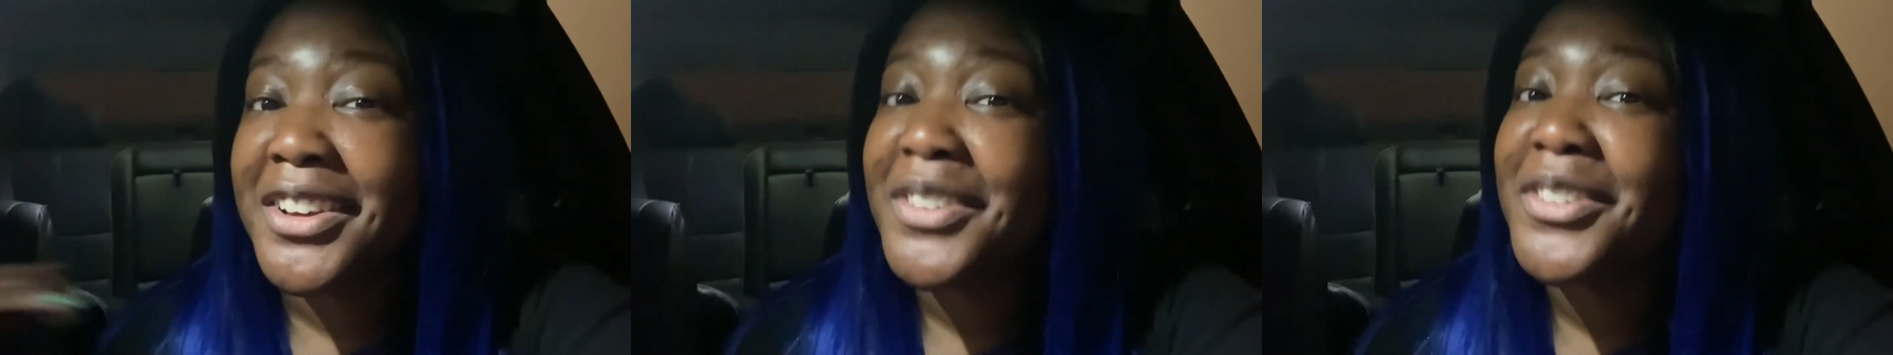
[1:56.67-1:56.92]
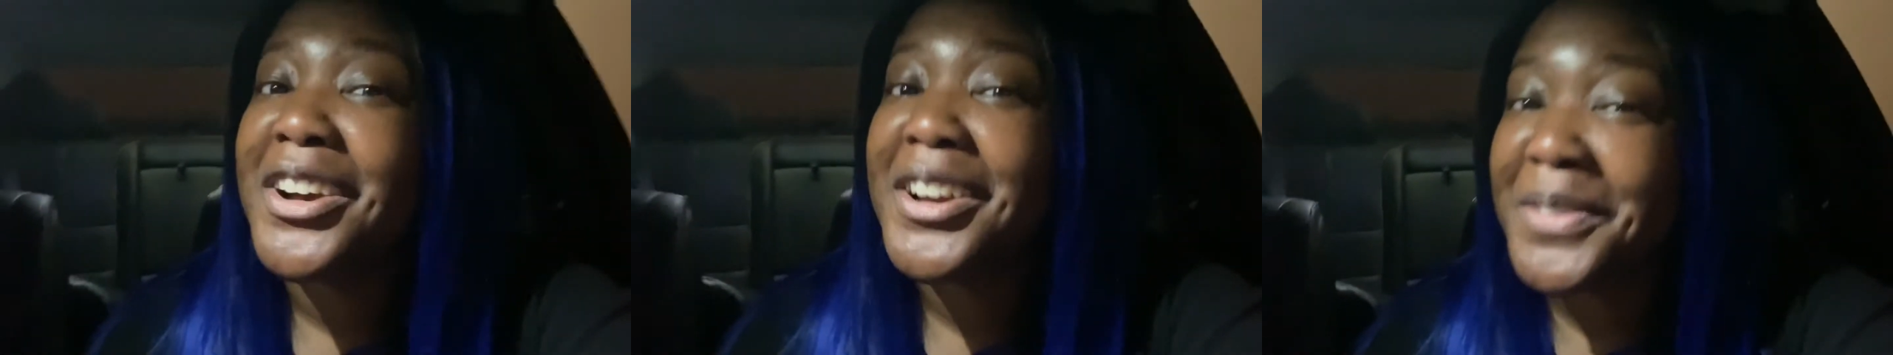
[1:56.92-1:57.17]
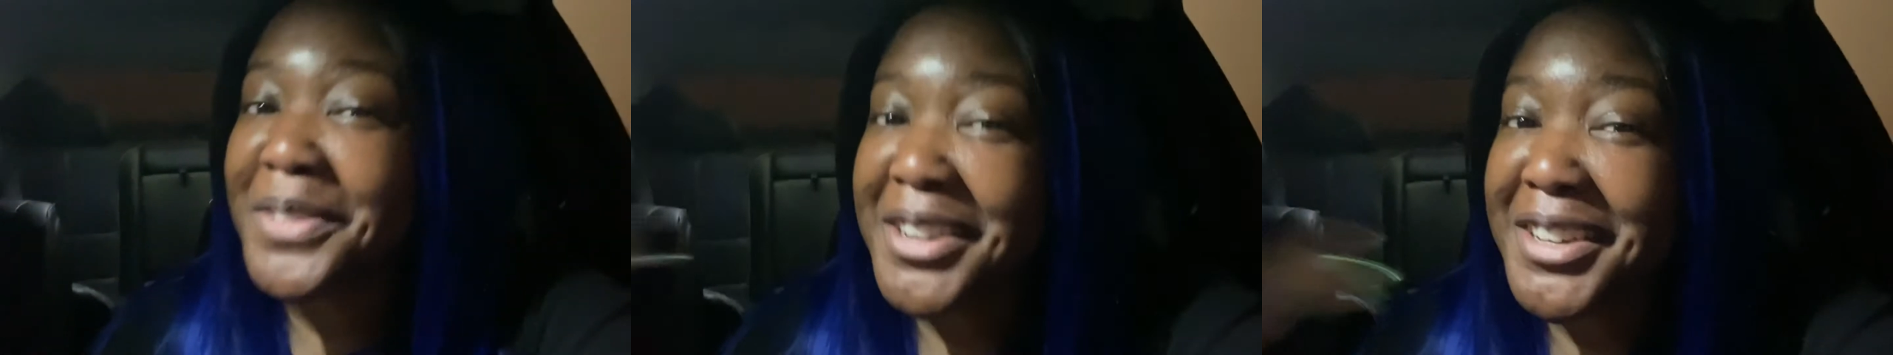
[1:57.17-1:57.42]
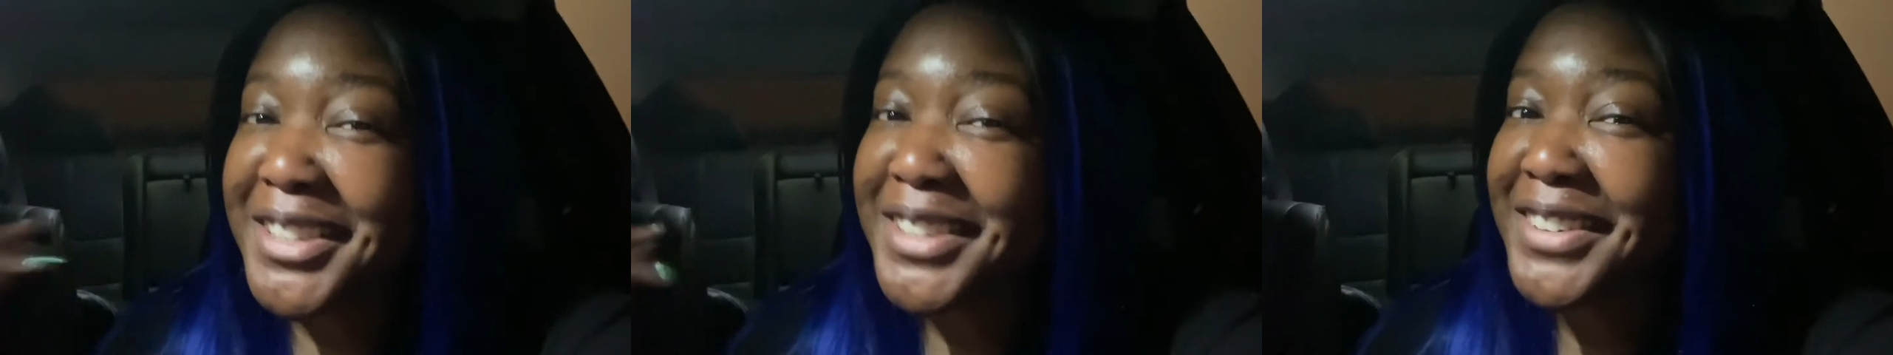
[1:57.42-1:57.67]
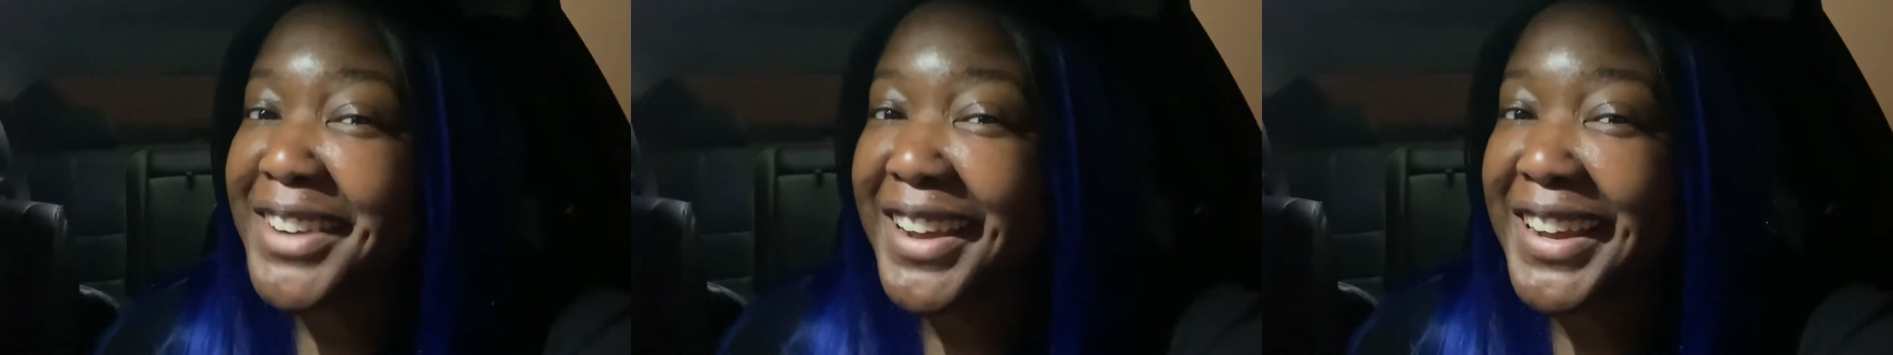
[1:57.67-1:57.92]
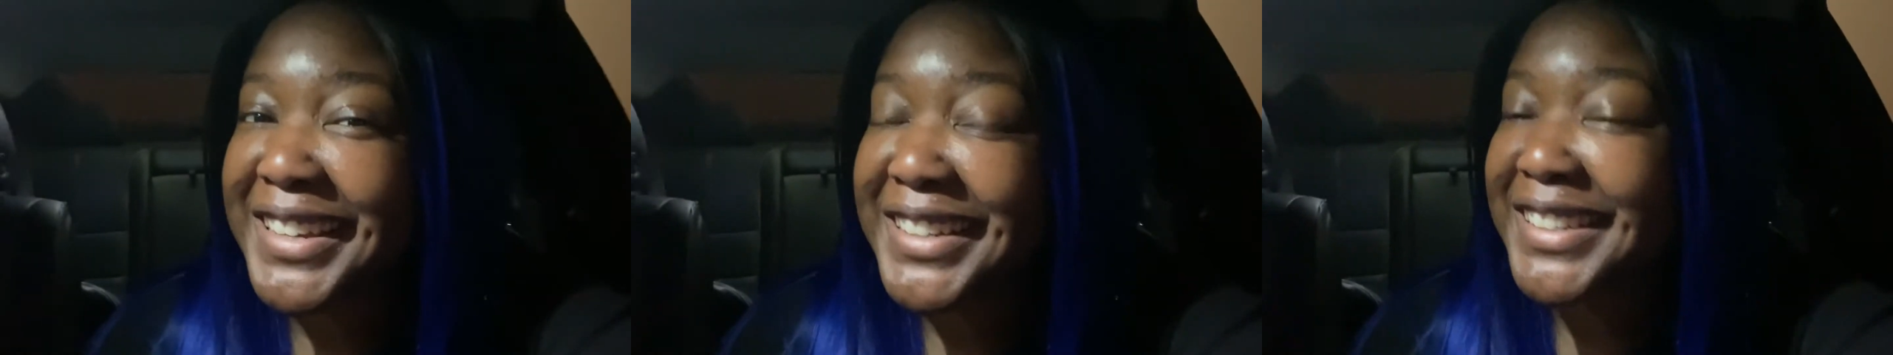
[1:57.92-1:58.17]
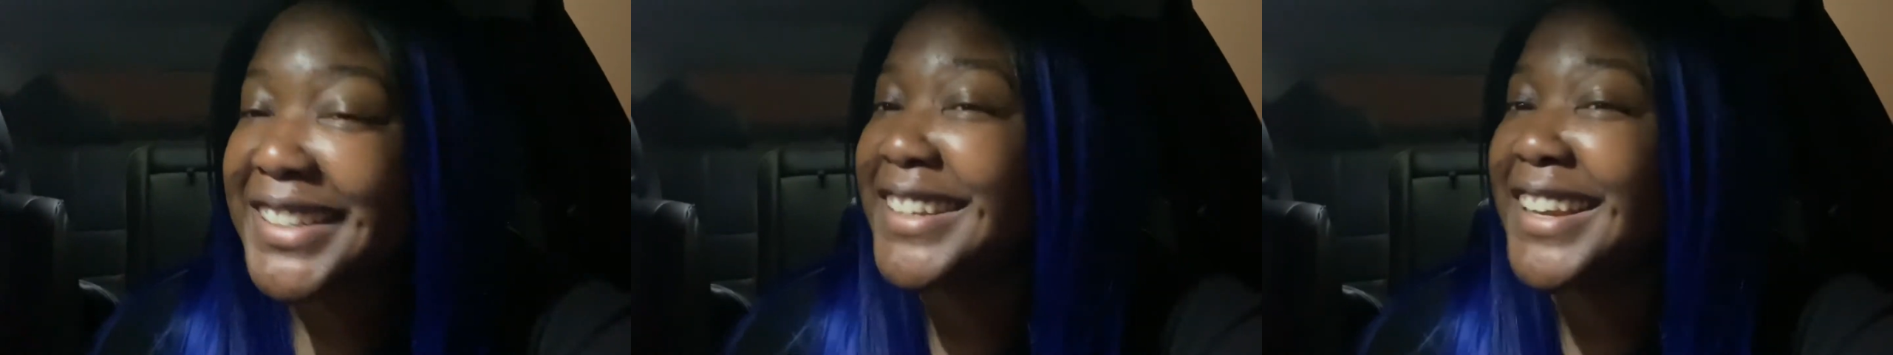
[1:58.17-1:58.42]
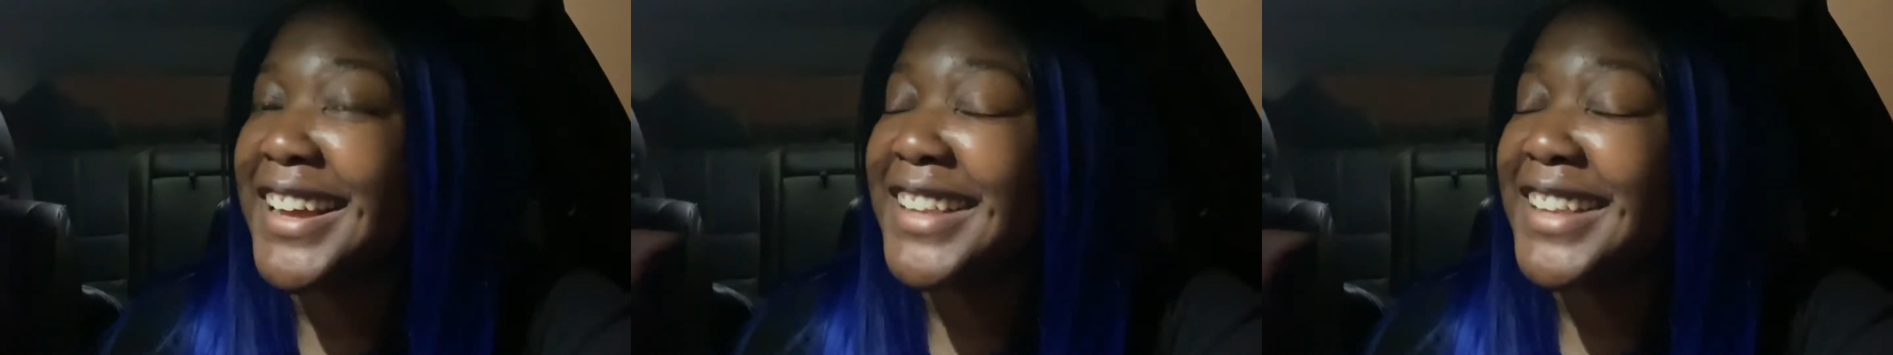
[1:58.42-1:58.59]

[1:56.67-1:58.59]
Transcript: wait for his reaction